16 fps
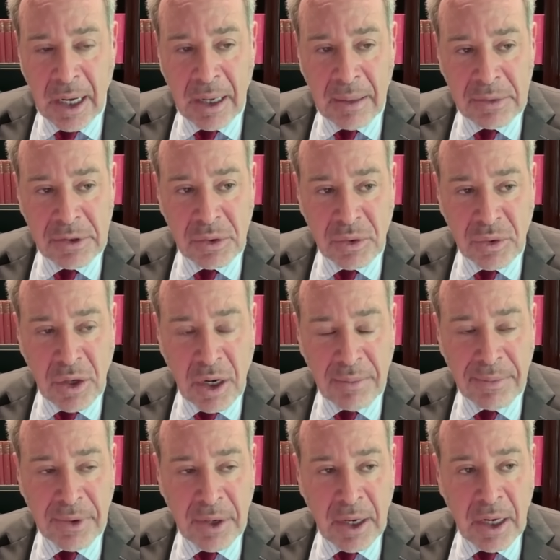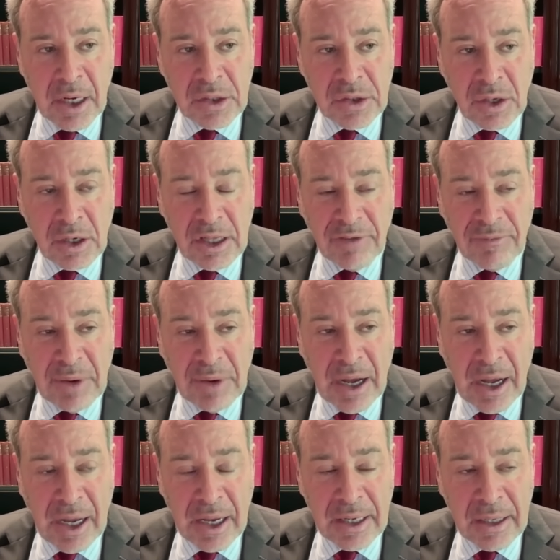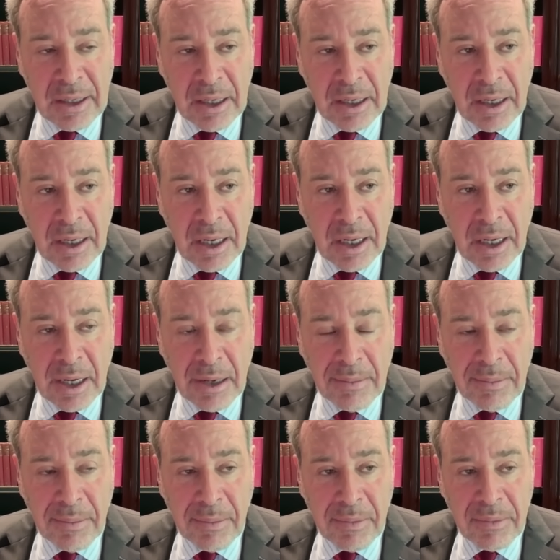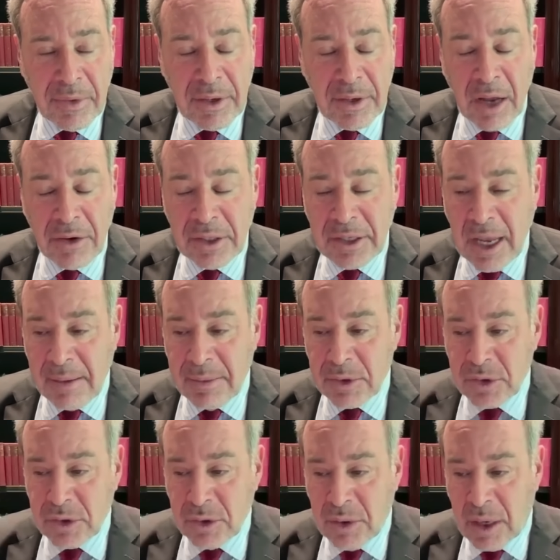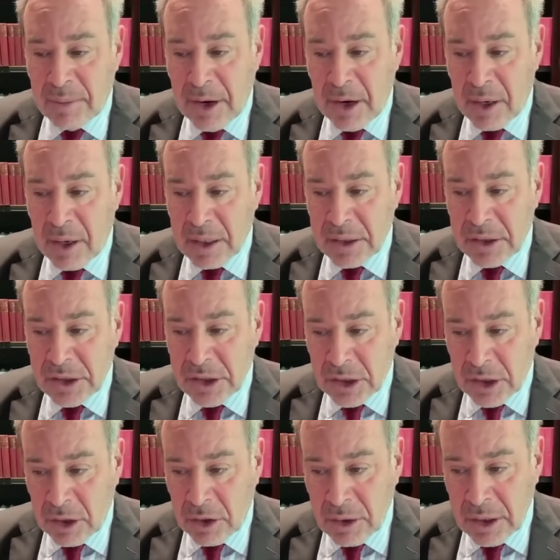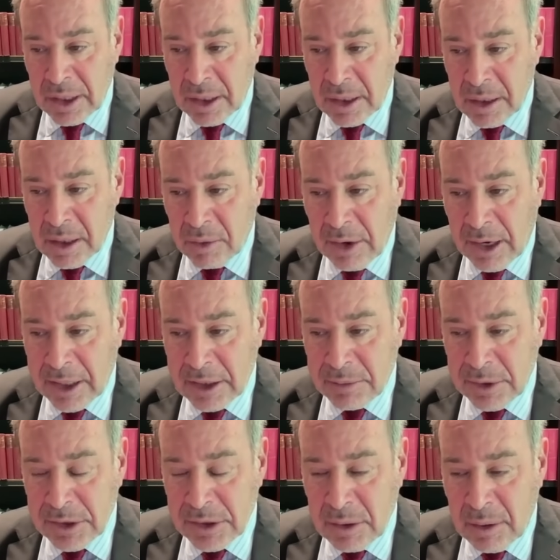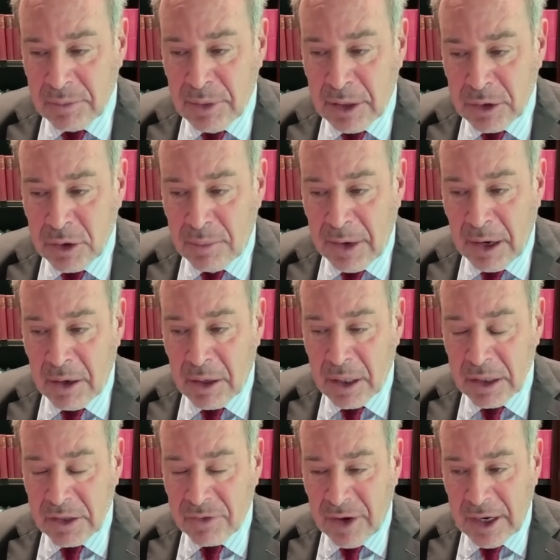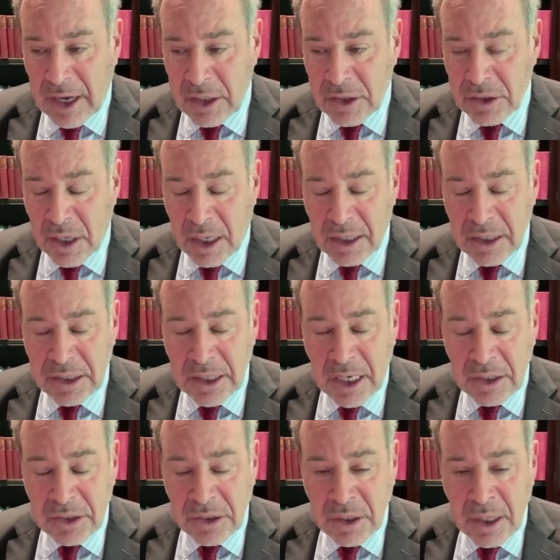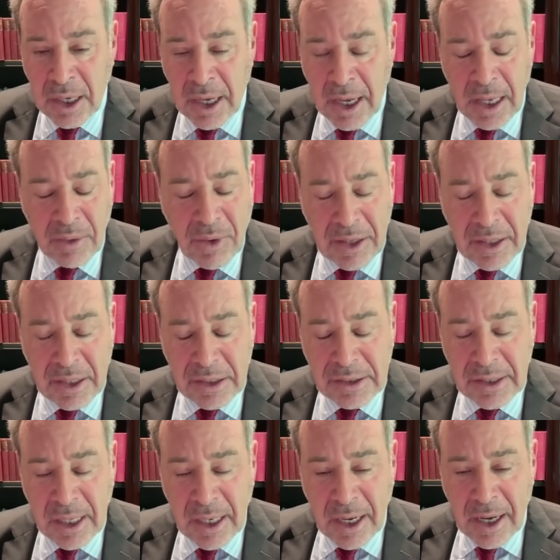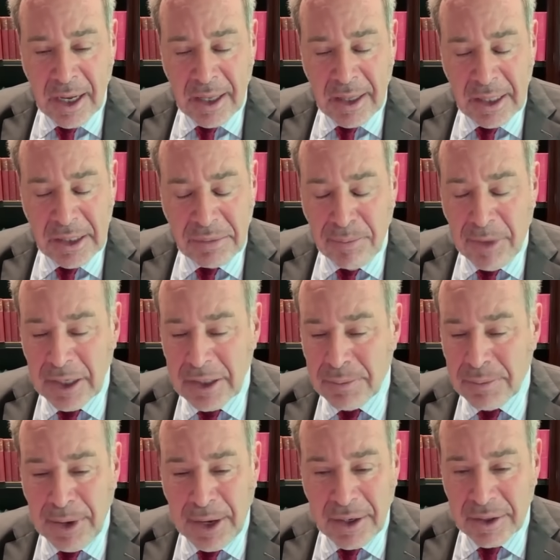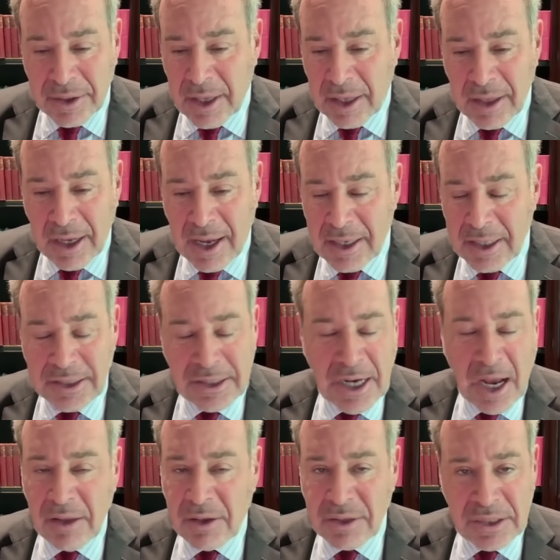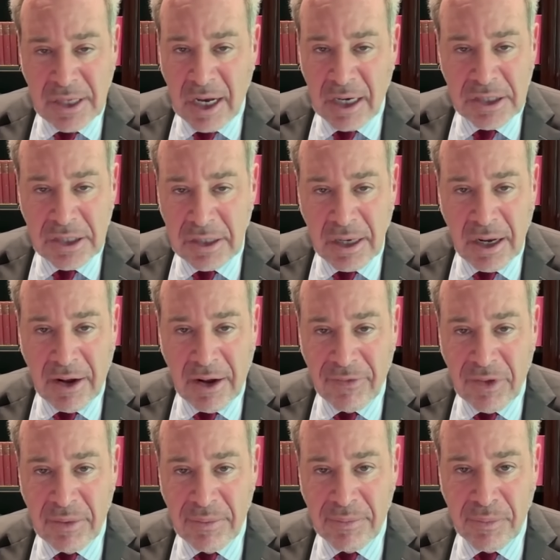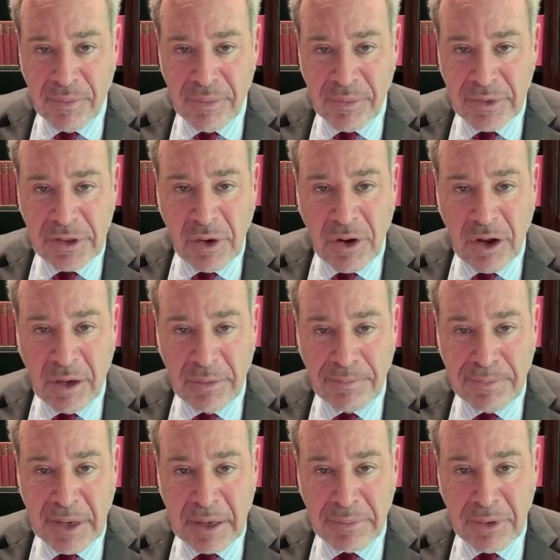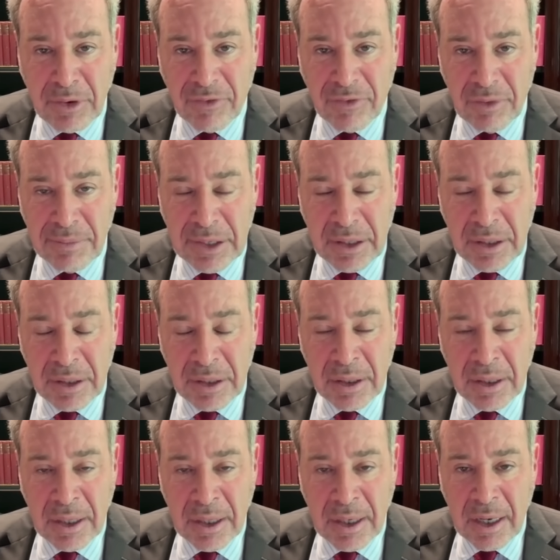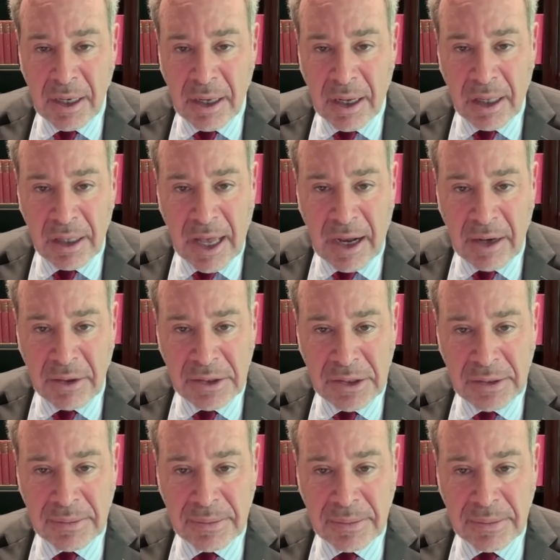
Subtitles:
So Trump is going to leave behind not only damage to American security arrangements, but to America's financial architecture in a way that's much bigger than the kind of shallow discussion of the so-called big beautiful bill allows.